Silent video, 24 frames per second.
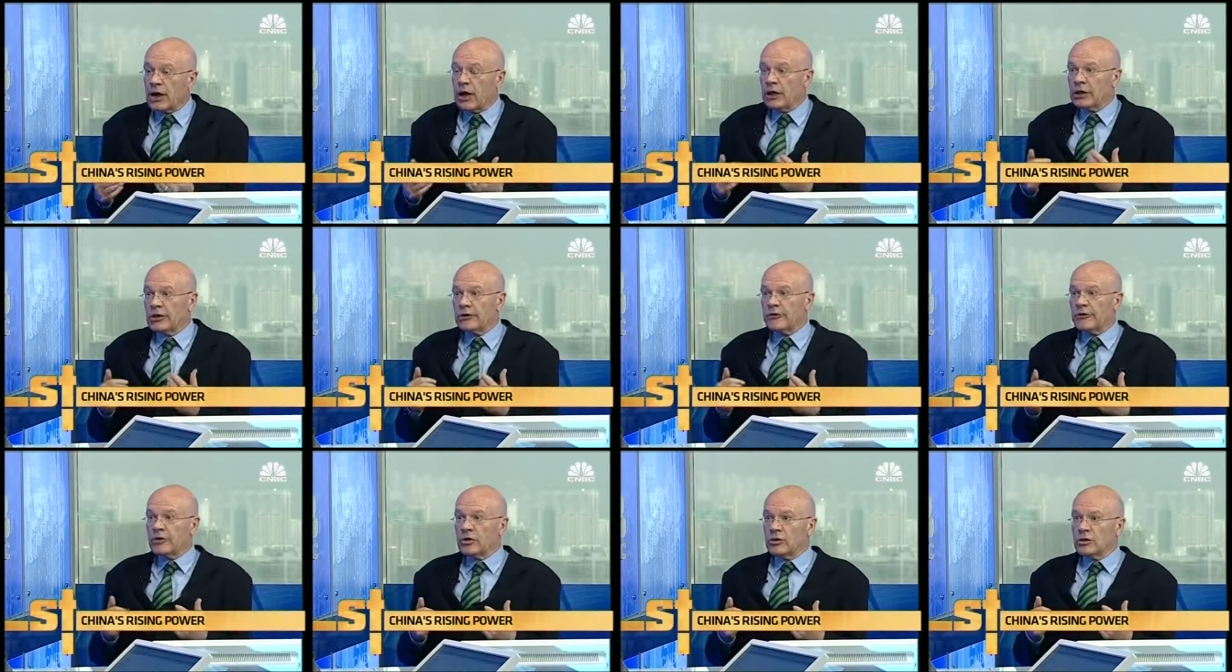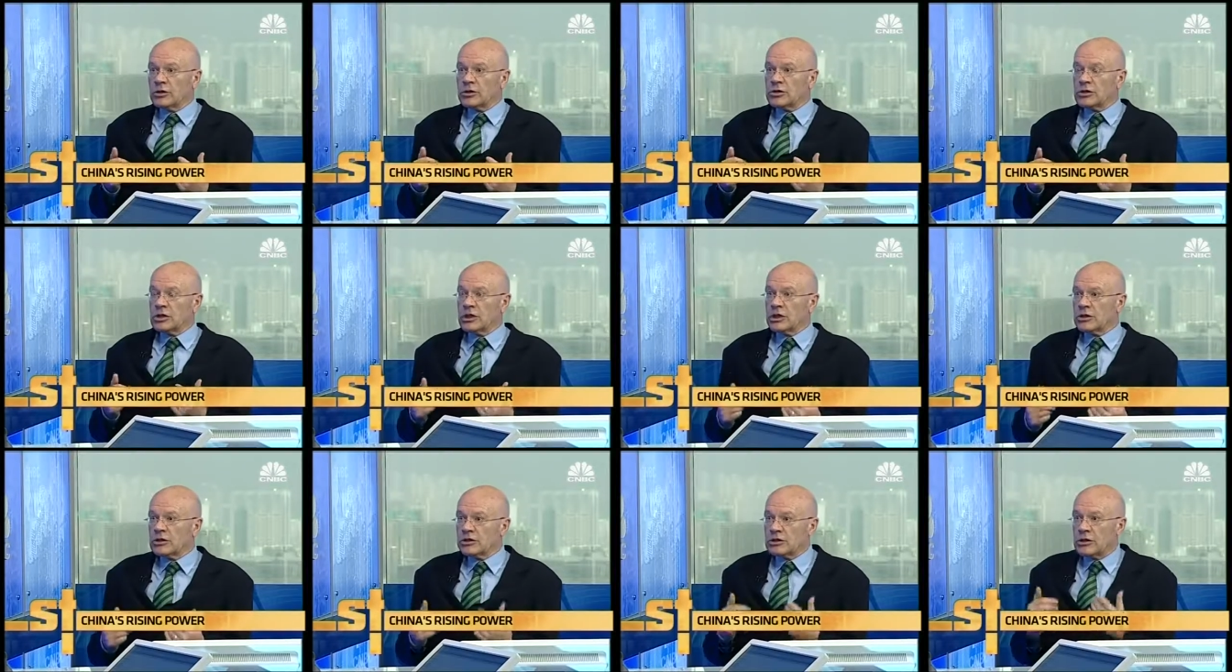And of
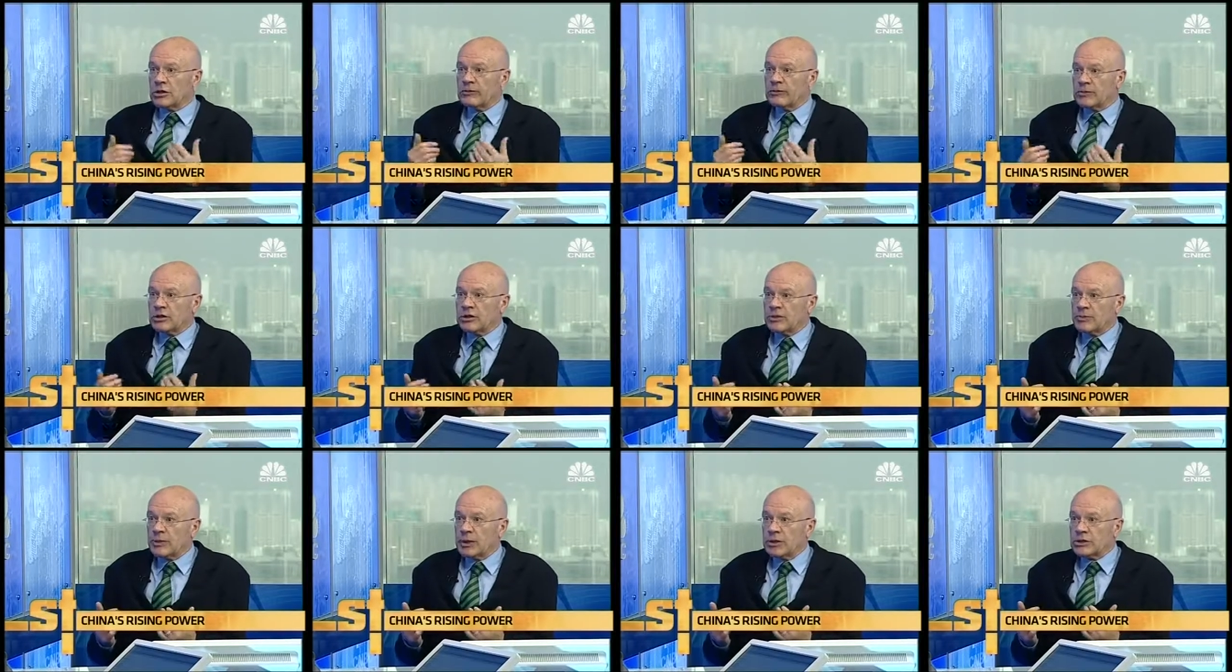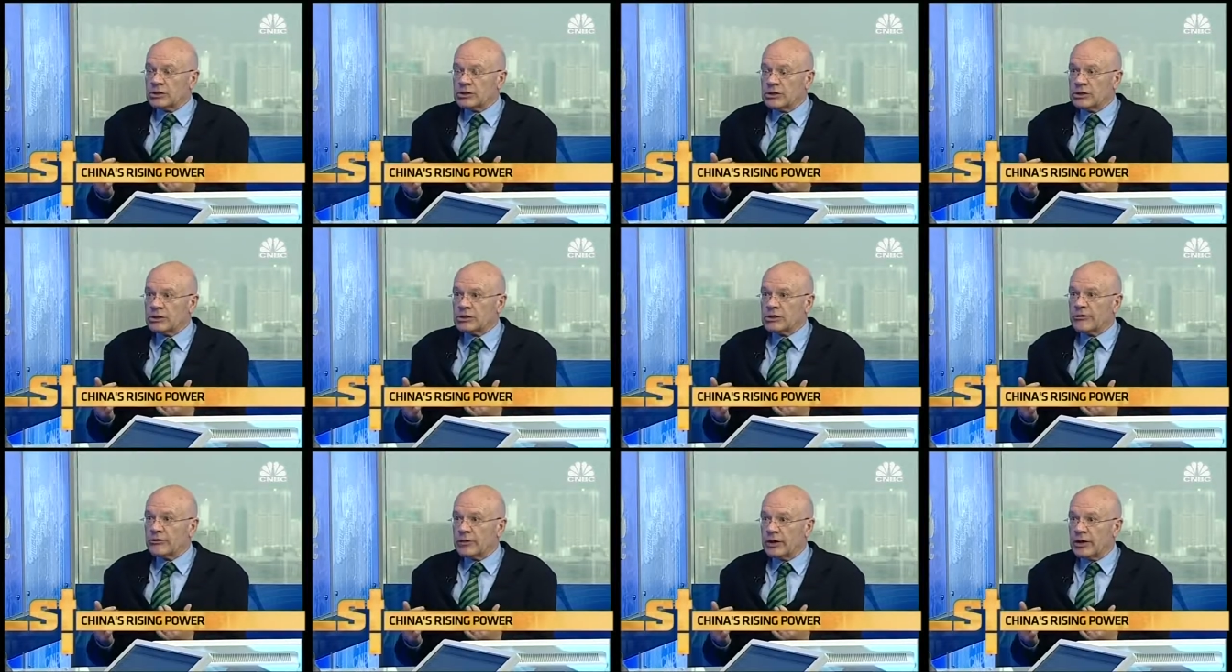course, some
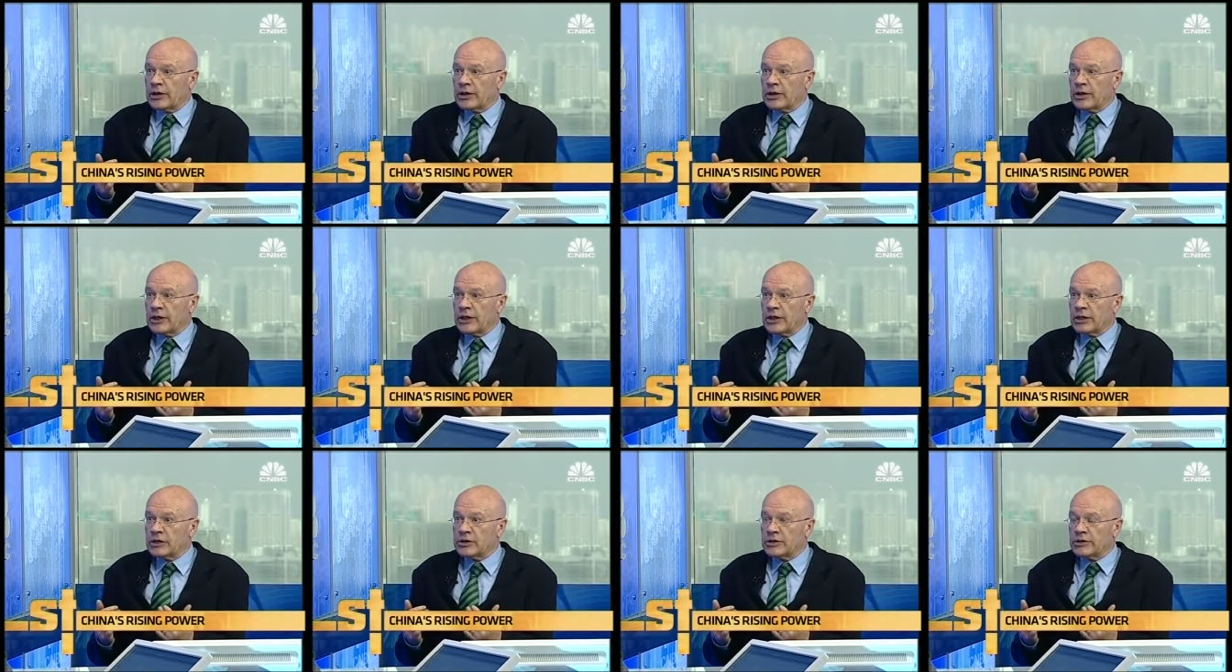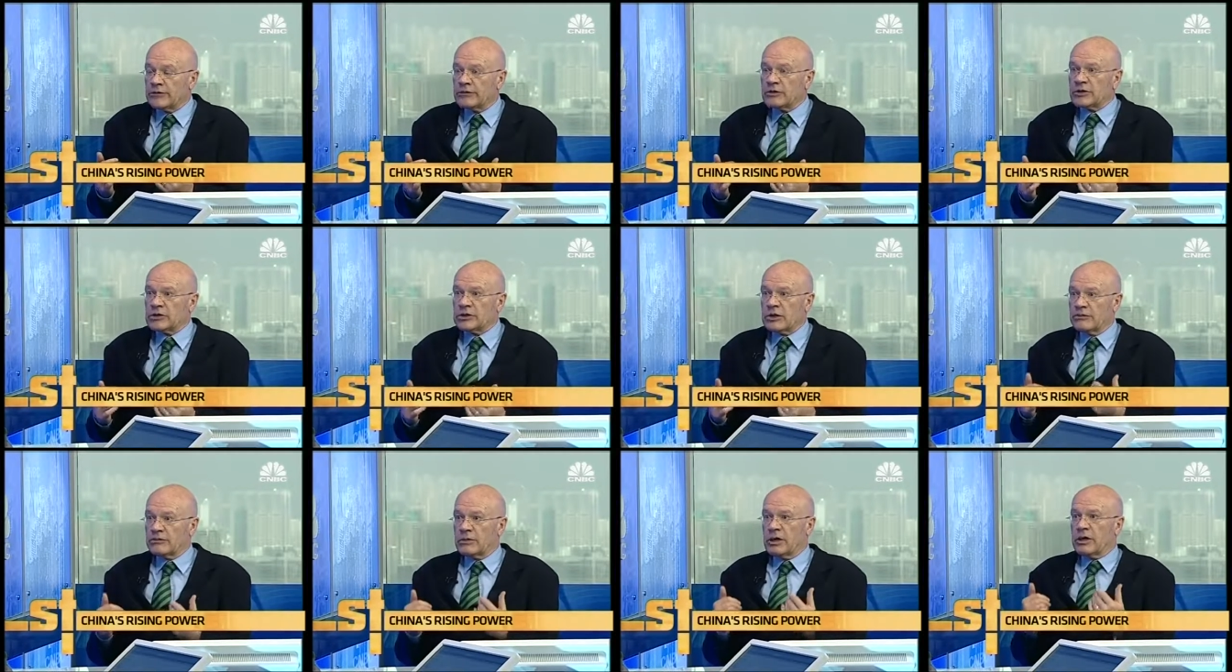responses are very negative,
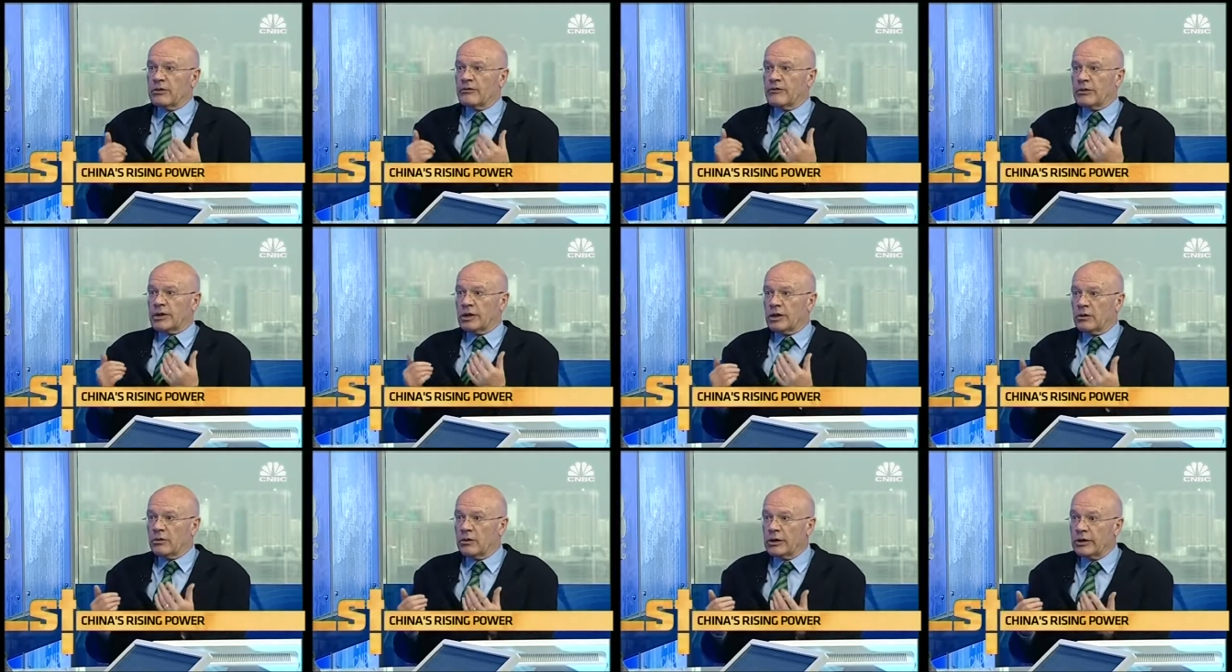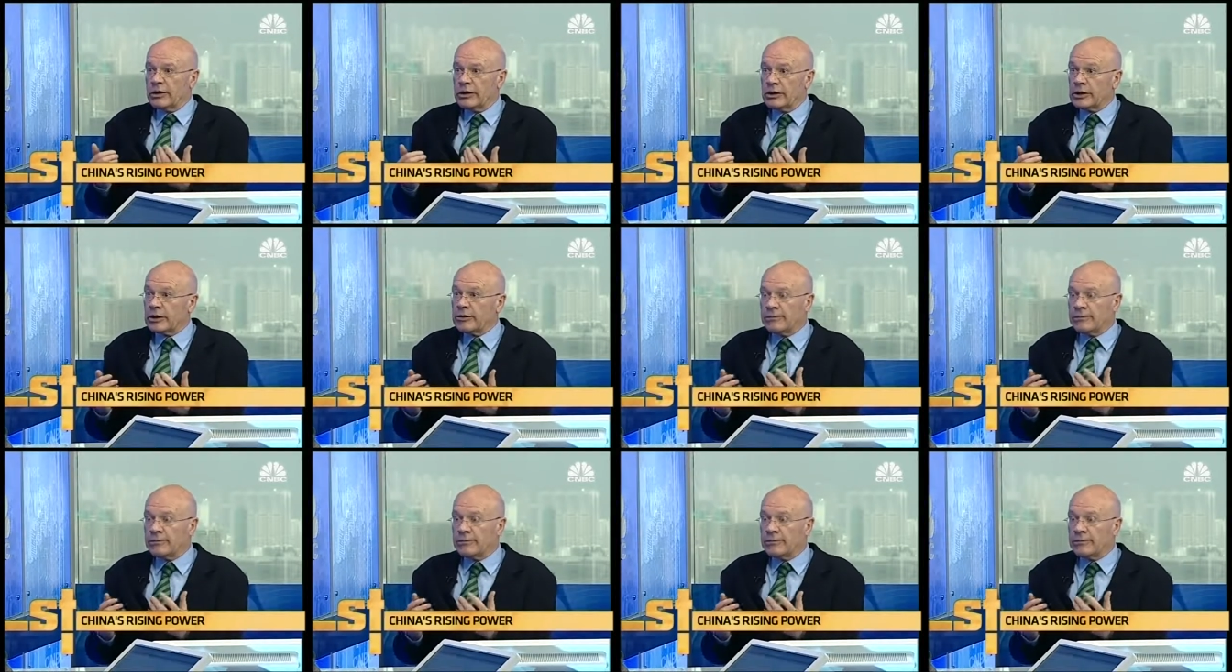some are very worried.